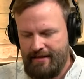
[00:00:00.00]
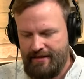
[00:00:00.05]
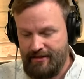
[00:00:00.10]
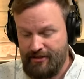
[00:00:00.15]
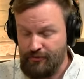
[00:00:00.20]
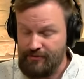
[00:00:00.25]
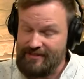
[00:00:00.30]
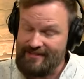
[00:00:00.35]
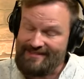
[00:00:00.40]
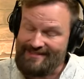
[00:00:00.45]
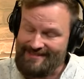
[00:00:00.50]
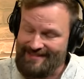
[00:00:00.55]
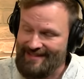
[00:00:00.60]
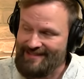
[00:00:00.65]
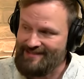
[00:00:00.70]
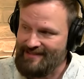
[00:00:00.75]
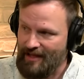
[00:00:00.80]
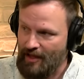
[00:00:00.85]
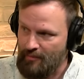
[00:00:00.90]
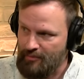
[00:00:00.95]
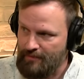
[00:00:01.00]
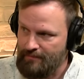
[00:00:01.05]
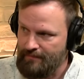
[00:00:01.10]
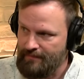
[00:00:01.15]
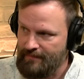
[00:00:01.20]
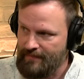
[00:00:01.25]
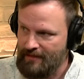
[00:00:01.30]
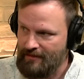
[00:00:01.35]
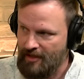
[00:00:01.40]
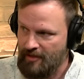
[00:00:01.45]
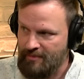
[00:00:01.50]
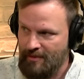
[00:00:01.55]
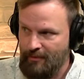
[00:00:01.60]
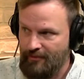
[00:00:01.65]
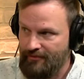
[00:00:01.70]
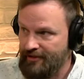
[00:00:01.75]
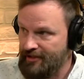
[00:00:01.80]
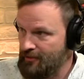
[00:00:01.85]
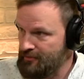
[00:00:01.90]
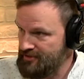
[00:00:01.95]
This was his sixth album. A lot of
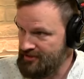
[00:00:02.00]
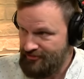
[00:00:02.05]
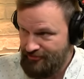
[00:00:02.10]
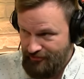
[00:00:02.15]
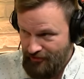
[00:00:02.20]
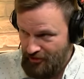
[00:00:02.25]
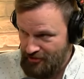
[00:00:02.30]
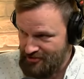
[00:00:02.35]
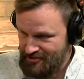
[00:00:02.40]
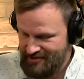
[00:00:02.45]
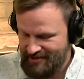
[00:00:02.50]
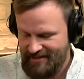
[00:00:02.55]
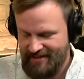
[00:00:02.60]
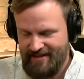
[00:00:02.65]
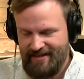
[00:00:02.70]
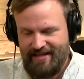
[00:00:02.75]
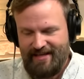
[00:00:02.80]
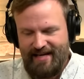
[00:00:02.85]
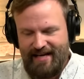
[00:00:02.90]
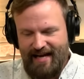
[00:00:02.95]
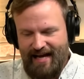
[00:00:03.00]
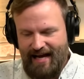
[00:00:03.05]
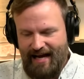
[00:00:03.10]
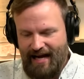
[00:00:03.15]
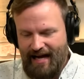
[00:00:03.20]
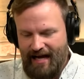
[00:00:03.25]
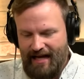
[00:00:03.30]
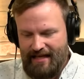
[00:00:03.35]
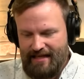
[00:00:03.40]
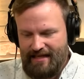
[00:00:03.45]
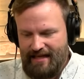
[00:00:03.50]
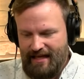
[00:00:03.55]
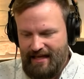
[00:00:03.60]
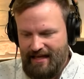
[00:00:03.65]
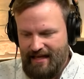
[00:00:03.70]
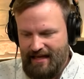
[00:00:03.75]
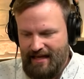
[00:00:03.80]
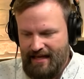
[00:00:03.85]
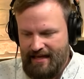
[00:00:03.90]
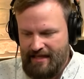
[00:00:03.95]
people think it was his first. right. Uh,
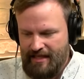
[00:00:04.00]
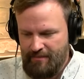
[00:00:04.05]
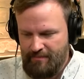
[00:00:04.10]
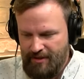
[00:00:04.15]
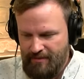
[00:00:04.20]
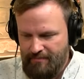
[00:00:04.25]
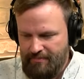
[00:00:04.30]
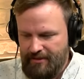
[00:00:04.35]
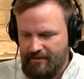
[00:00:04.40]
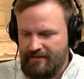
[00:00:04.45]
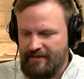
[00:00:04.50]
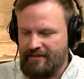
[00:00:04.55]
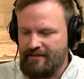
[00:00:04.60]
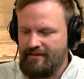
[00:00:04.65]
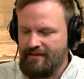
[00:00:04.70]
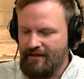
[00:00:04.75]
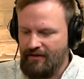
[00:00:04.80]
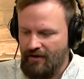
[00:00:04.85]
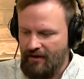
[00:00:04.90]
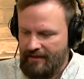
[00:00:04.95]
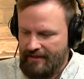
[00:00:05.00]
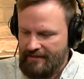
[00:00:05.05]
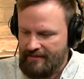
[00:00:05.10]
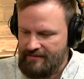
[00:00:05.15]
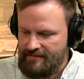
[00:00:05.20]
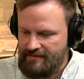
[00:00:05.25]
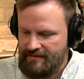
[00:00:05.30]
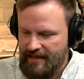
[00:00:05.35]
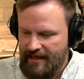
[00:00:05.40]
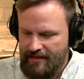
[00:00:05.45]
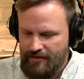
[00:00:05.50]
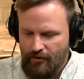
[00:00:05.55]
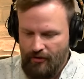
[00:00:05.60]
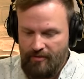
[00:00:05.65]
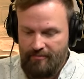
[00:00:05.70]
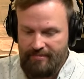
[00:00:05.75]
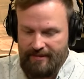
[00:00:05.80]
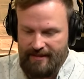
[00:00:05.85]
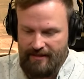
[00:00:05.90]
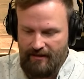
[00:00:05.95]
and he had been building an audience. He had an
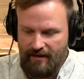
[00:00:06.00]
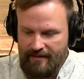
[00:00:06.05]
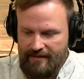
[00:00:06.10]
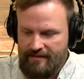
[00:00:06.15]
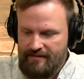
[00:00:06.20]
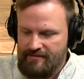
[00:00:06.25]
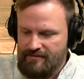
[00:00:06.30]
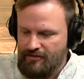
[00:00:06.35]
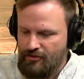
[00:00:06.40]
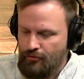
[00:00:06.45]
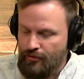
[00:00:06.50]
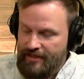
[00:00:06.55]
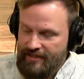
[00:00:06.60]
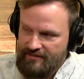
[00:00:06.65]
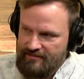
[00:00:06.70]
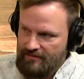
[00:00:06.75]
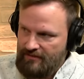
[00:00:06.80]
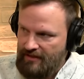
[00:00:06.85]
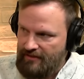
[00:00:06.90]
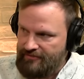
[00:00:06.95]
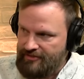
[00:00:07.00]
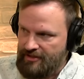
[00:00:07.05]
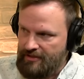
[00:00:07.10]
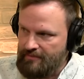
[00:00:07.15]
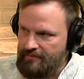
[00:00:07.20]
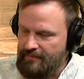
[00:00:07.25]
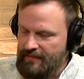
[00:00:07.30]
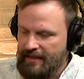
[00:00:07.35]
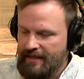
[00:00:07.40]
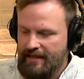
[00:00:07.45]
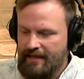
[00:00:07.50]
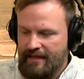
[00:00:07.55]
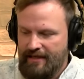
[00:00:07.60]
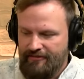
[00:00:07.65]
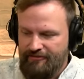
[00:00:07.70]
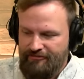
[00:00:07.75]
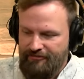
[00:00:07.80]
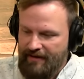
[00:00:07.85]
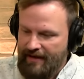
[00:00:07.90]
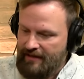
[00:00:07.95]
R&B audience. Critics loved him.
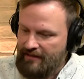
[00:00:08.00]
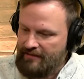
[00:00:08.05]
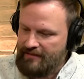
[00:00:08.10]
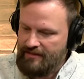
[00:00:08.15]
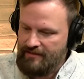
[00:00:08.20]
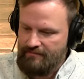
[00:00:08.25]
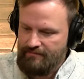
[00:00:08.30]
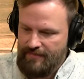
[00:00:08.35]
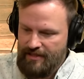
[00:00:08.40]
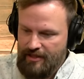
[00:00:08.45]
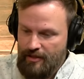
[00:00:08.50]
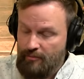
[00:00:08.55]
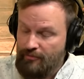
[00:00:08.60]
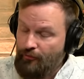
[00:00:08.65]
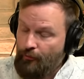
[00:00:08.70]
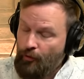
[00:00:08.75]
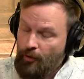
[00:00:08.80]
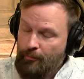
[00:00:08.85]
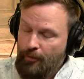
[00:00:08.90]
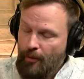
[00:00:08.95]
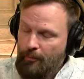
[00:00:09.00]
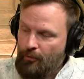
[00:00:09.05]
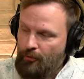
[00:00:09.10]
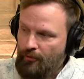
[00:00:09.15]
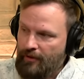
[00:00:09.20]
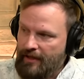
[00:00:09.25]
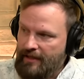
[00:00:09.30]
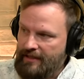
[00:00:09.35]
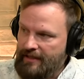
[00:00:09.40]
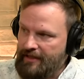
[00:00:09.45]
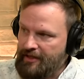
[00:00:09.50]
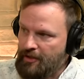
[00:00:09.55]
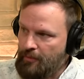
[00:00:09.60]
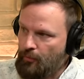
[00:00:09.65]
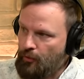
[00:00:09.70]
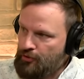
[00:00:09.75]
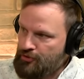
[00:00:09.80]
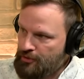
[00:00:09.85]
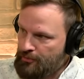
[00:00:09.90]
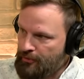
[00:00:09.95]
Finally, the year before Purple Rain, he had a
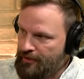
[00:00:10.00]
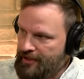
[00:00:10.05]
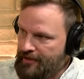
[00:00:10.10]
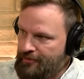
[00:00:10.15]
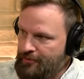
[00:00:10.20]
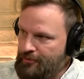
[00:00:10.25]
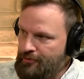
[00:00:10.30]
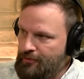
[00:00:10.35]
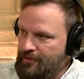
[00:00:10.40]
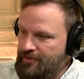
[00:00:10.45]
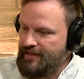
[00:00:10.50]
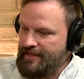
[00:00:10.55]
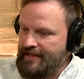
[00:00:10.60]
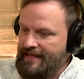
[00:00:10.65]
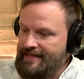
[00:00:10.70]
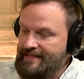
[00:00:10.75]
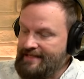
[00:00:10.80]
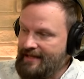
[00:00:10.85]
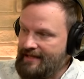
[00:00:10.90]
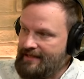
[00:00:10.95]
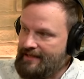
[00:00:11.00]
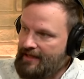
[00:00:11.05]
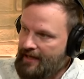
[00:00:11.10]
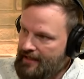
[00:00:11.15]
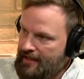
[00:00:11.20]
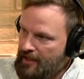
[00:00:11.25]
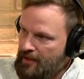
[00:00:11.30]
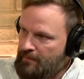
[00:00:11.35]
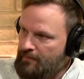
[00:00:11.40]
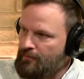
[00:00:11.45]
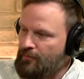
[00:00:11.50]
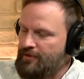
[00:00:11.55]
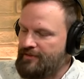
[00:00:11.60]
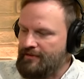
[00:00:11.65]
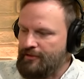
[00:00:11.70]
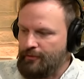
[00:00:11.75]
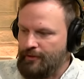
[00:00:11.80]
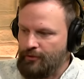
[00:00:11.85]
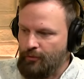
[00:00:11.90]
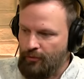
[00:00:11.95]
commercial breakthrough 1999 album with
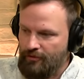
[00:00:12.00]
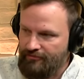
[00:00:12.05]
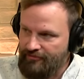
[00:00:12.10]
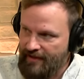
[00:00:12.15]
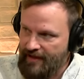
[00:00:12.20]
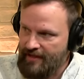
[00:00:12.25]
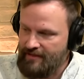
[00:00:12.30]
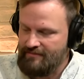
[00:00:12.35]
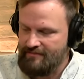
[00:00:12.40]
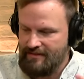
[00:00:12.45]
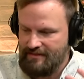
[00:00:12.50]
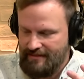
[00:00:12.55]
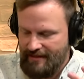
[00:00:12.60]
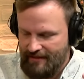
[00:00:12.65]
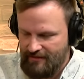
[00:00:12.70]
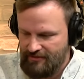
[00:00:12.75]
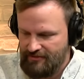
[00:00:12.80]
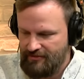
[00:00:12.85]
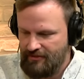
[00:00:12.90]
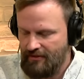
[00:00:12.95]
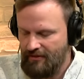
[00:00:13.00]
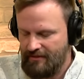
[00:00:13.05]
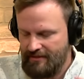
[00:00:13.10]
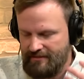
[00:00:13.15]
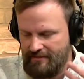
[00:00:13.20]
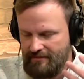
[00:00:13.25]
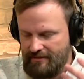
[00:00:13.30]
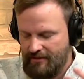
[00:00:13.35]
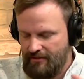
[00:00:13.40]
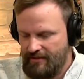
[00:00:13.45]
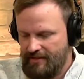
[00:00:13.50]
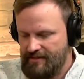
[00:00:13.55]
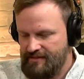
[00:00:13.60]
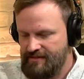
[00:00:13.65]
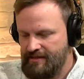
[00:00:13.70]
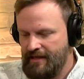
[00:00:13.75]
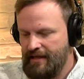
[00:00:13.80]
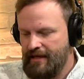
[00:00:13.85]
Little Red Corvette, the title song, and Delirious.